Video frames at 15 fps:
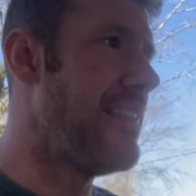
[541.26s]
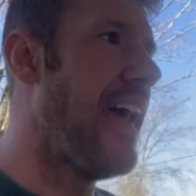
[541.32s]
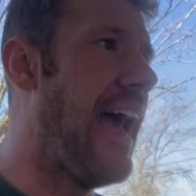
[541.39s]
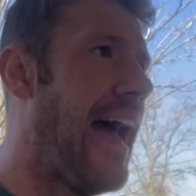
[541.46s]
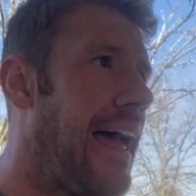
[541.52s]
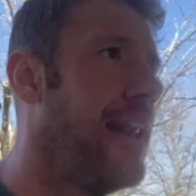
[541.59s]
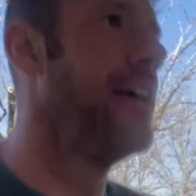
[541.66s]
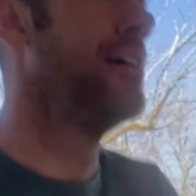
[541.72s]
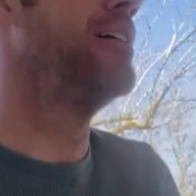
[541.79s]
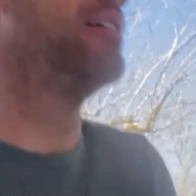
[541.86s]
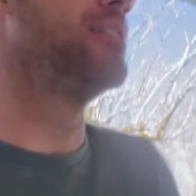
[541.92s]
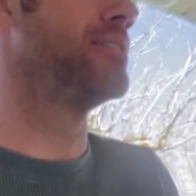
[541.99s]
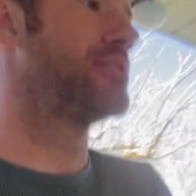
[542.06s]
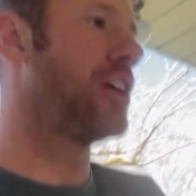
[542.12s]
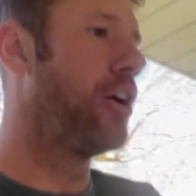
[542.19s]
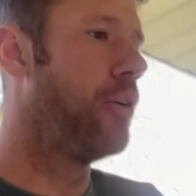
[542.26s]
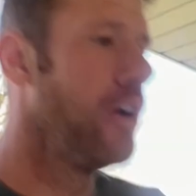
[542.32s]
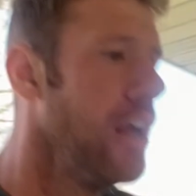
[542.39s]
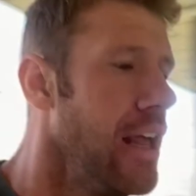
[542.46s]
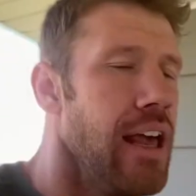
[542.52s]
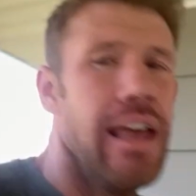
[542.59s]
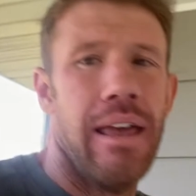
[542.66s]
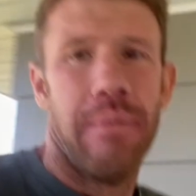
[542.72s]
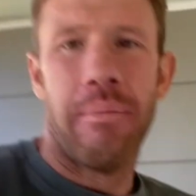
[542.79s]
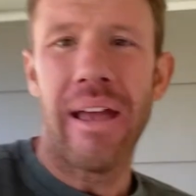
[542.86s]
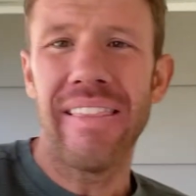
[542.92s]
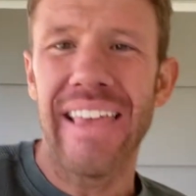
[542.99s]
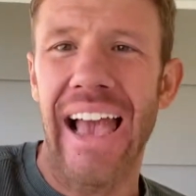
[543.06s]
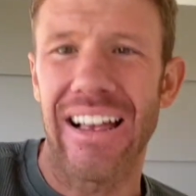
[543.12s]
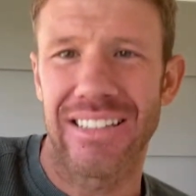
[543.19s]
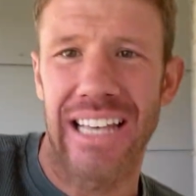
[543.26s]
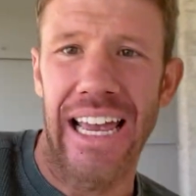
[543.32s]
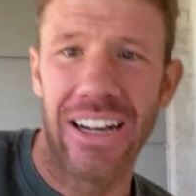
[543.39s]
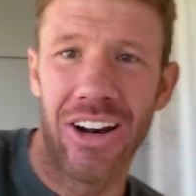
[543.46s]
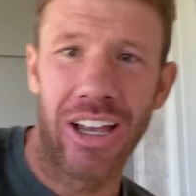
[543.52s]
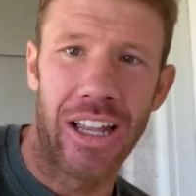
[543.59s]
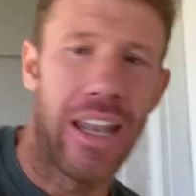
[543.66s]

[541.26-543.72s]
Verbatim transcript: that. So made the outside look a